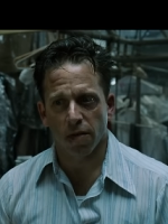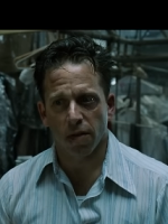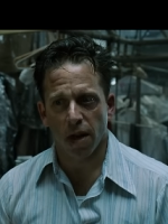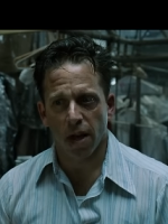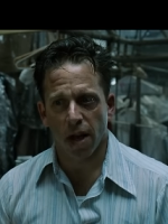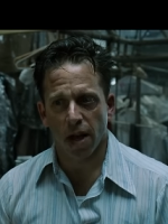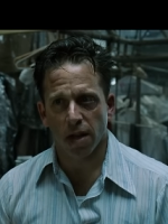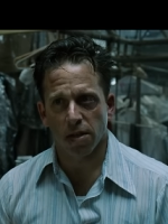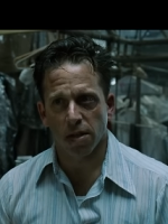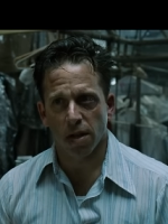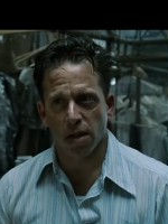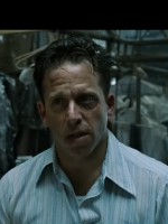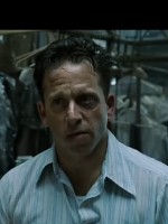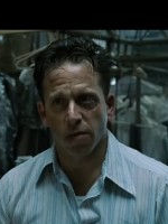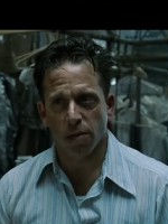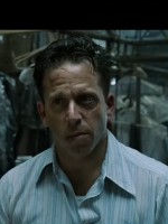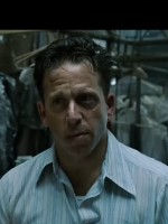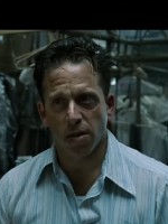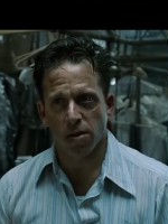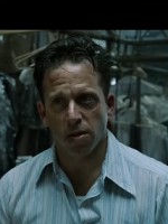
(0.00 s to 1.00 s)
My headset
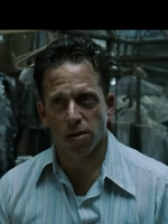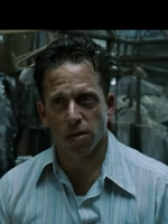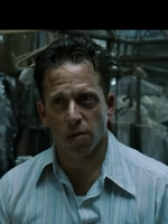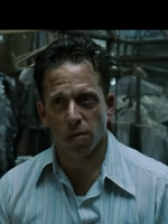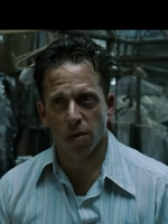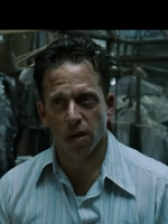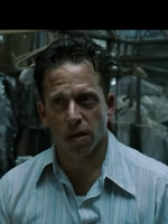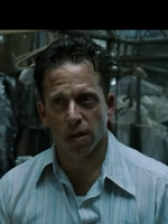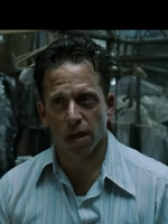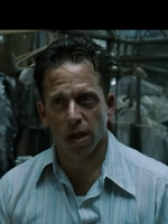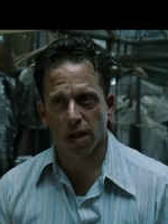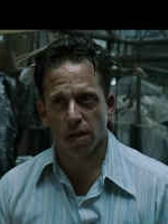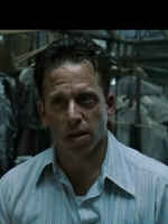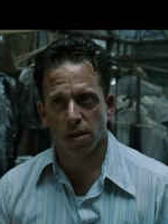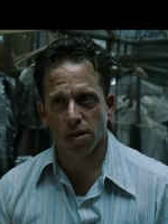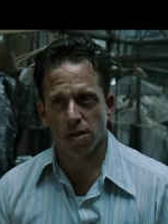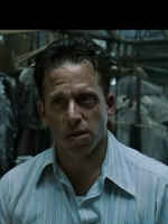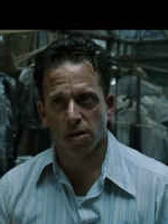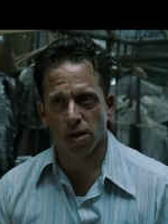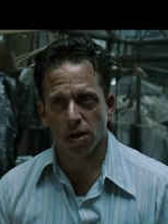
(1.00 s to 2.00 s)
information you want at
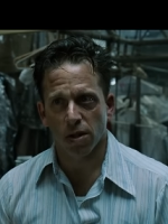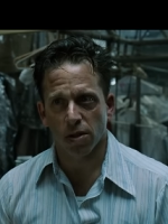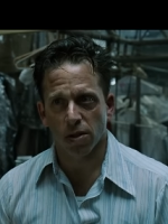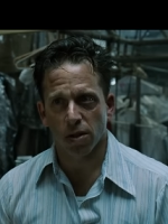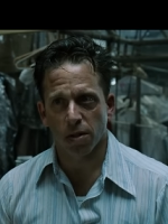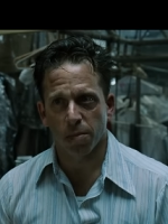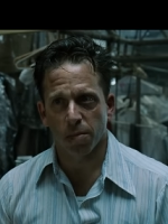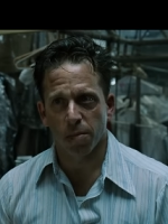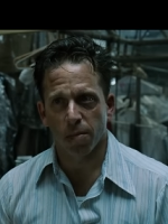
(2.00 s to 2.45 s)
this juncture